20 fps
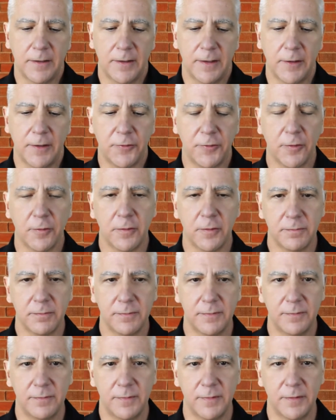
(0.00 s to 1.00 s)
so
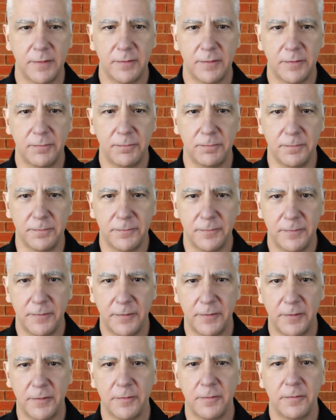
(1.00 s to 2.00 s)

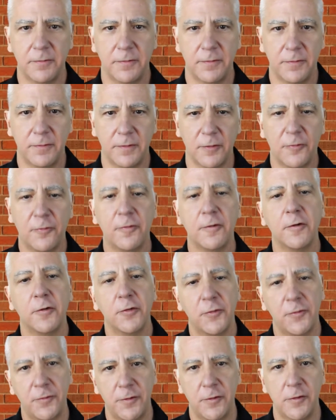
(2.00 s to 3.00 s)
the
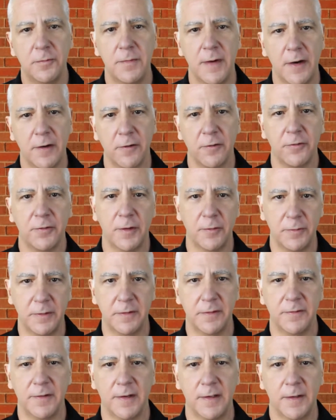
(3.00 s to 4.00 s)
first few models that we
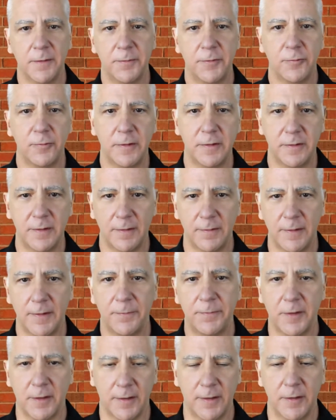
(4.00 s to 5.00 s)
developed
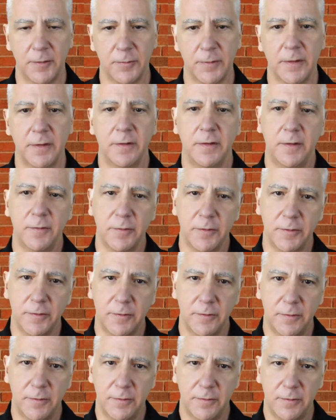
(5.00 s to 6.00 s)
the hard way. You would
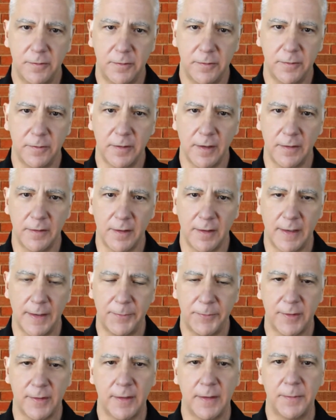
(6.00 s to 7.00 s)
do it on the
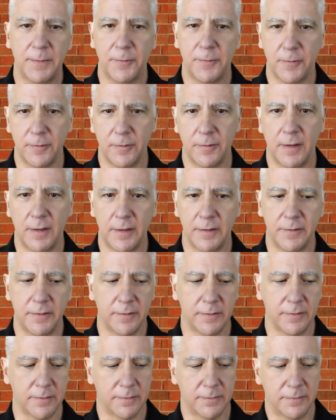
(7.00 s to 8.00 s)
laptop or on
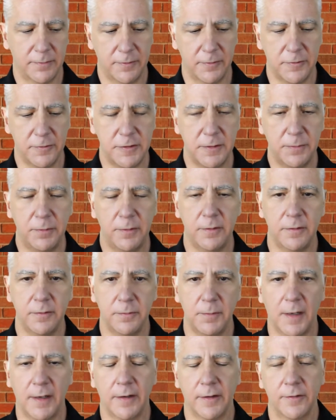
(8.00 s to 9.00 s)
your GPU
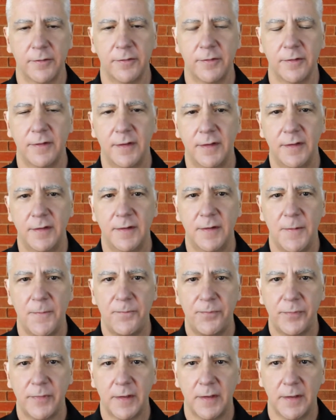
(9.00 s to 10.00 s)
box.
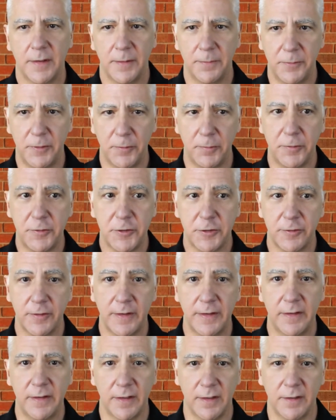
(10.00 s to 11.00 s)
You would
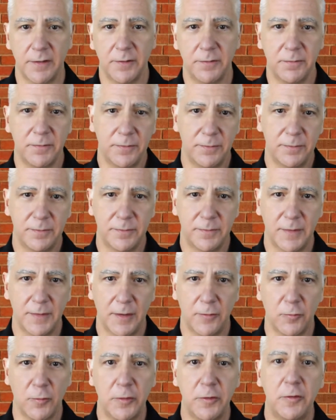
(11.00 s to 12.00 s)
train on
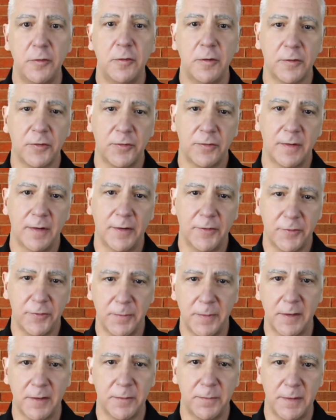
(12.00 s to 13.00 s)
what you
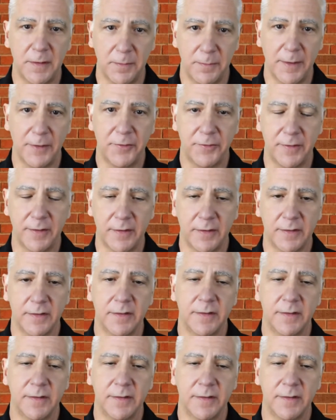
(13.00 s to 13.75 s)
estimated to be the best data.